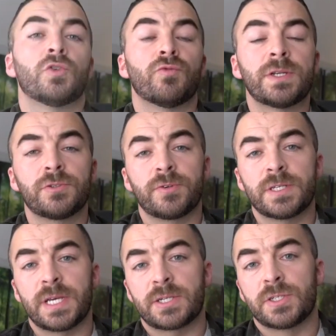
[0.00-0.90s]
rental
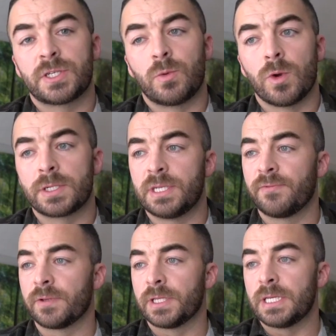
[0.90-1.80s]
transactions can work
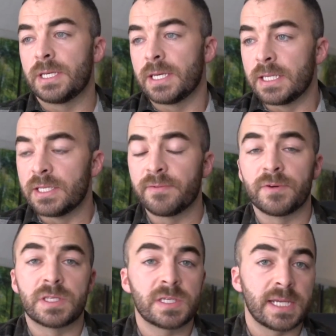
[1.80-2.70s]
differently in
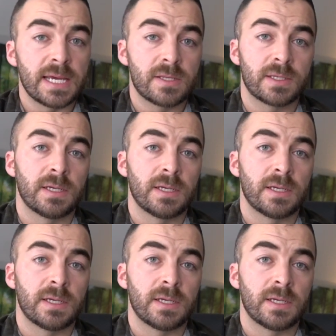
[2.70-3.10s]
different states.